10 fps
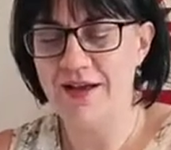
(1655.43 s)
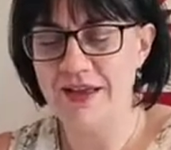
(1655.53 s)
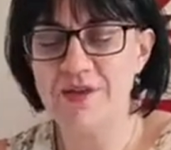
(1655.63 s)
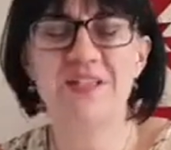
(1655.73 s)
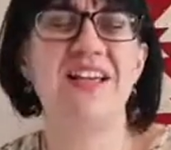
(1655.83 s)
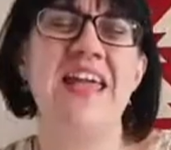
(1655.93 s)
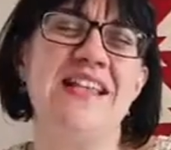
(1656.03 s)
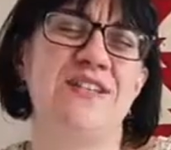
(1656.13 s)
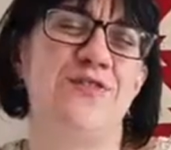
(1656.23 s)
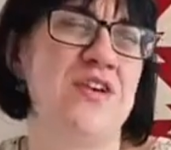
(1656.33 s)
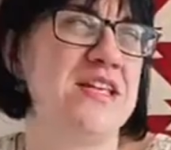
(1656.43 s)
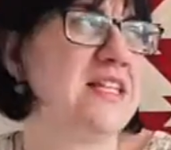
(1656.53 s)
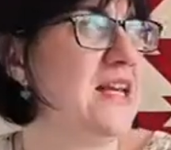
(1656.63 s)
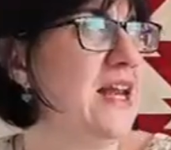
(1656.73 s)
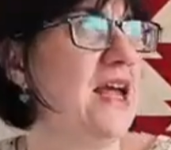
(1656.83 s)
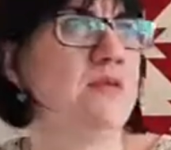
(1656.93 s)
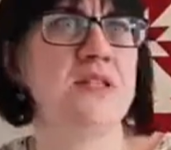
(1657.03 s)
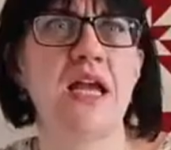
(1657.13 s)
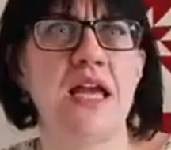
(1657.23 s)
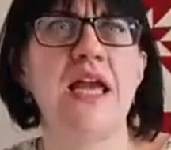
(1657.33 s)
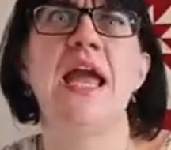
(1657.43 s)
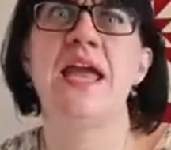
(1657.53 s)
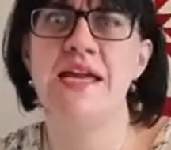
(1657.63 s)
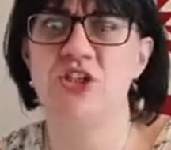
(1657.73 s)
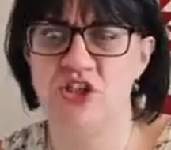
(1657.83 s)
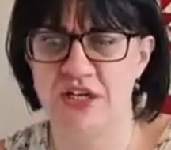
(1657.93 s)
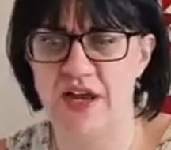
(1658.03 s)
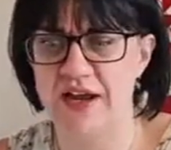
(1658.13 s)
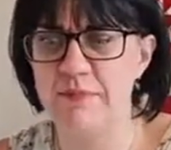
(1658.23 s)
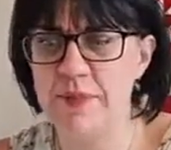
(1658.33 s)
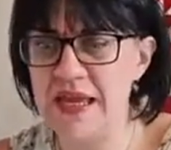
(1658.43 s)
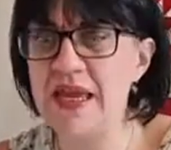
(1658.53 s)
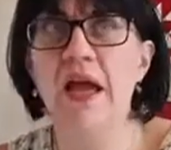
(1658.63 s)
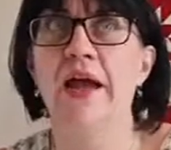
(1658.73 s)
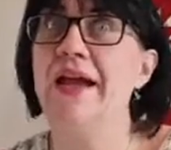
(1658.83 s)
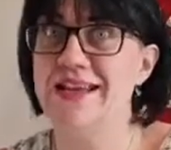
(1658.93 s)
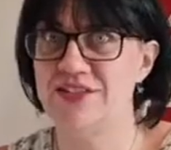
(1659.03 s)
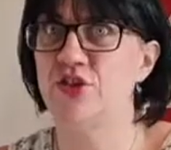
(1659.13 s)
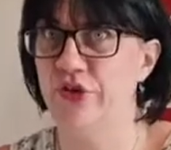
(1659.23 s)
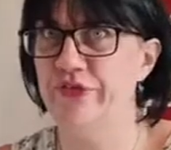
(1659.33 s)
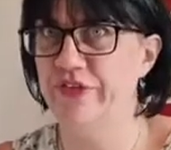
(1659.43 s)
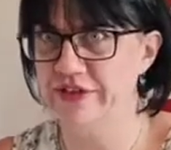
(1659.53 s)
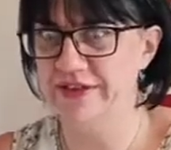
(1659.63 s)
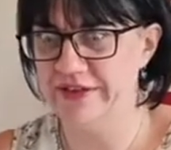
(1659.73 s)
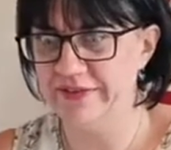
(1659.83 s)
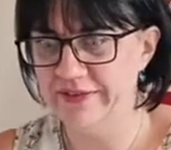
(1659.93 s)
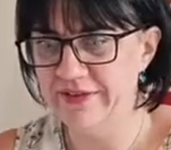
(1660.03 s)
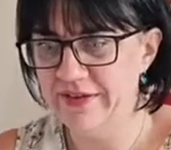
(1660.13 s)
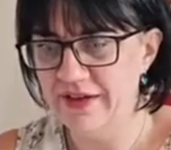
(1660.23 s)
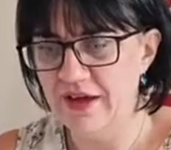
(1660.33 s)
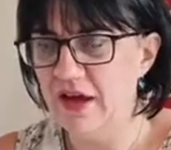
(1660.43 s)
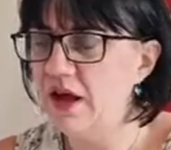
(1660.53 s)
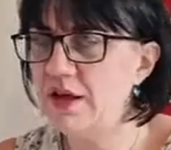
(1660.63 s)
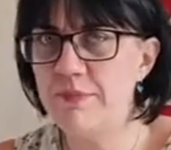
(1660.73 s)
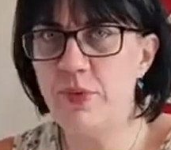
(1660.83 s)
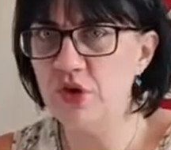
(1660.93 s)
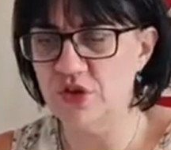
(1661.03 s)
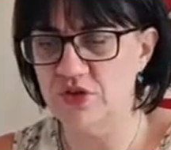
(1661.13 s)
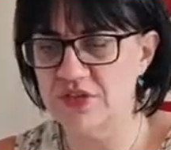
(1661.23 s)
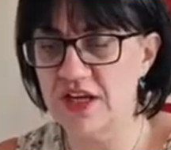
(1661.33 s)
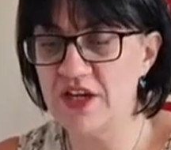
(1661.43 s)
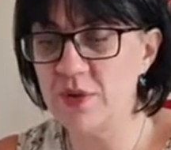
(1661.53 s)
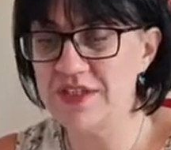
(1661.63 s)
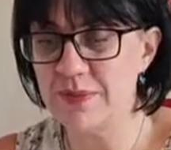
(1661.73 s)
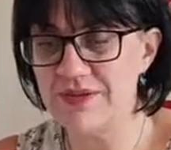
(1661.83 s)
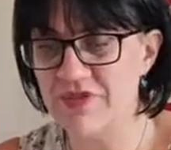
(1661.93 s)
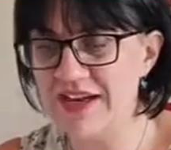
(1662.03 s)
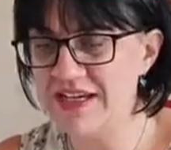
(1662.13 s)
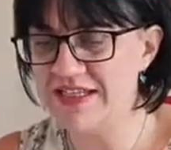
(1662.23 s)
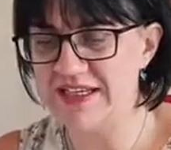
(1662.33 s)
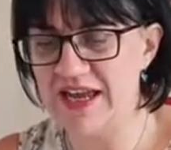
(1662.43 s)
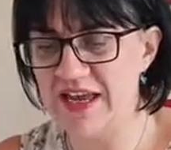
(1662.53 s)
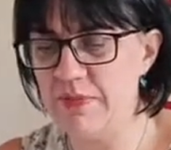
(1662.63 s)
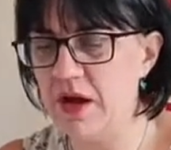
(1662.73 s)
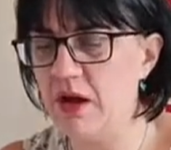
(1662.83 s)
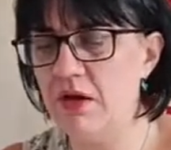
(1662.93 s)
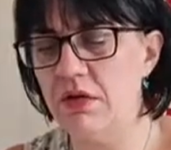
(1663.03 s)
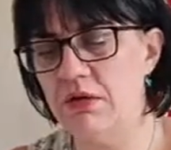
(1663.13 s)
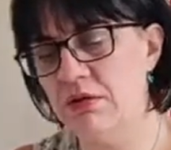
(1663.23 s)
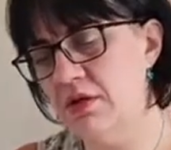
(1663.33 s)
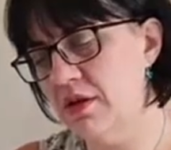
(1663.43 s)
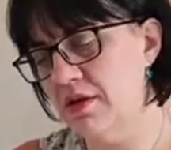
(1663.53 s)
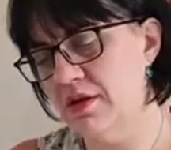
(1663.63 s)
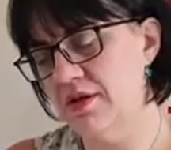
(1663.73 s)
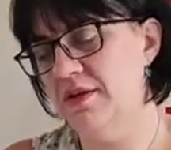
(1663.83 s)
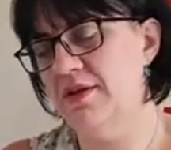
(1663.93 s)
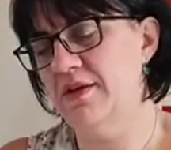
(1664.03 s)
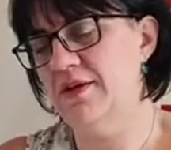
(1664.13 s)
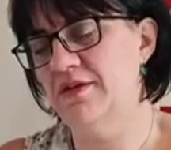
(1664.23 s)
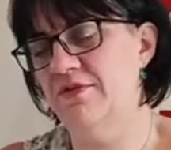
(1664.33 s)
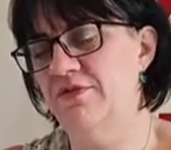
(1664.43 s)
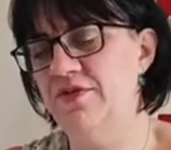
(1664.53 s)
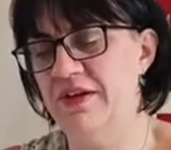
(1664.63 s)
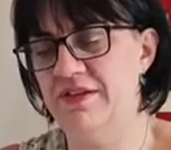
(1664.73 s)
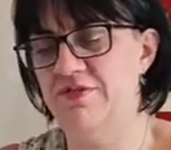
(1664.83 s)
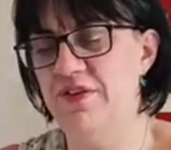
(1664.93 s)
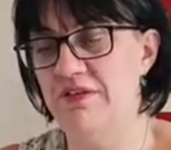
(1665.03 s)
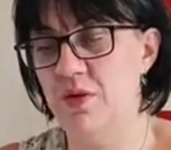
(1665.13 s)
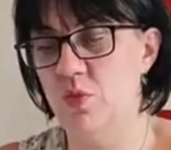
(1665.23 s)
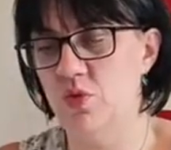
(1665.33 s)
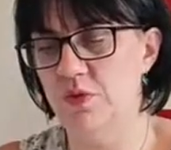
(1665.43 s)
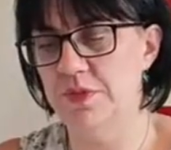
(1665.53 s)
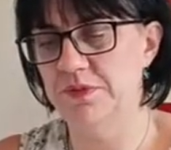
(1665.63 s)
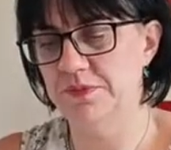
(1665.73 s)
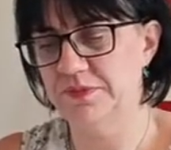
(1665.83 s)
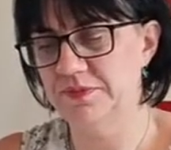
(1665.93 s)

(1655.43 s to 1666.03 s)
minutes ago. He was like, it's freezing in here. I was like, A, it's July, and B, it's not freezing. I'm boiled. I know it's a bit rainy today, but oh, very, very warm.